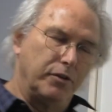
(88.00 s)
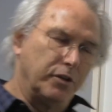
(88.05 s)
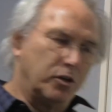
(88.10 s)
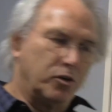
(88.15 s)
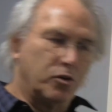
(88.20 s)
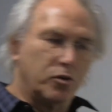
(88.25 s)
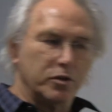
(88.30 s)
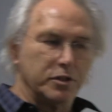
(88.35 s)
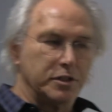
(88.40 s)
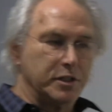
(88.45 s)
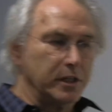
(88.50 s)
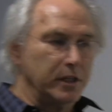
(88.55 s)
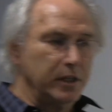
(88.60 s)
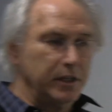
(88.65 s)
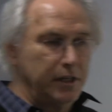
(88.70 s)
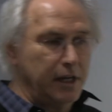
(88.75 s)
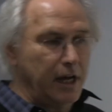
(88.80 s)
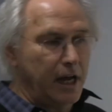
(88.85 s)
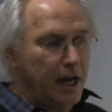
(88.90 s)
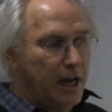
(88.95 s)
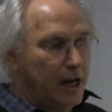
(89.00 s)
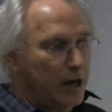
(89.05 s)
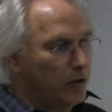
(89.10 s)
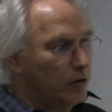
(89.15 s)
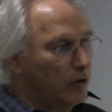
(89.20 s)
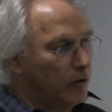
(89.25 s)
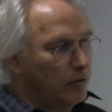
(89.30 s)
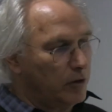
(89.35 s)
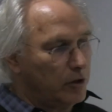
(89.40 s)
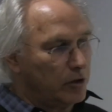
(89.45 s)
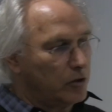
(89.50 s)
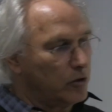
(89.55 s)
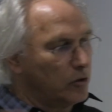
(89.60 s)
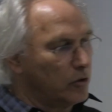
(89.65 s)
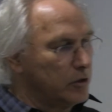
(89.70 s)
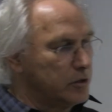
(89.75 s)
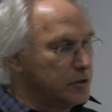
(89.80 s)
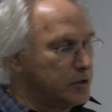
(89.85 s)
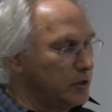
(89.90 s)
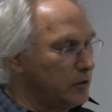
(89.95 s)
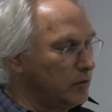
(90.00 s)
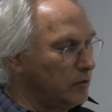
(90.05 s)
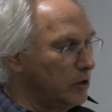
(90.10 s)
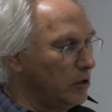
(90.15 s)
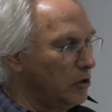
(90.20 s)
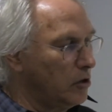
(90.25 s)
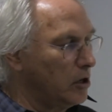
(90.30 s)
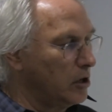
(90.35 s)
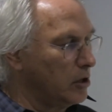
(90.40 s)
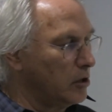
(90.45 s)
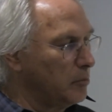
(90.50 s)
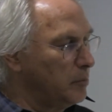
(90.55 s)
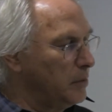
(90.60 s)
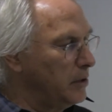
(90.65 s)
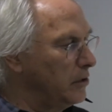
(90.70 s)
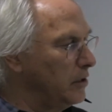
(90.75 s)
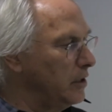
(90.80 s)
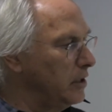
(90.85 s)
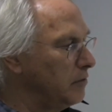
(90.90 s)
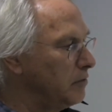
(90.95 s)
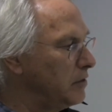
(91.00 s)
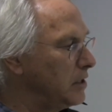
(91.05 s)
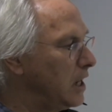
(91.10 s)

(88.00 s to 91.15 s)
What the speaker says: in the course of the day or over the course of a longer period of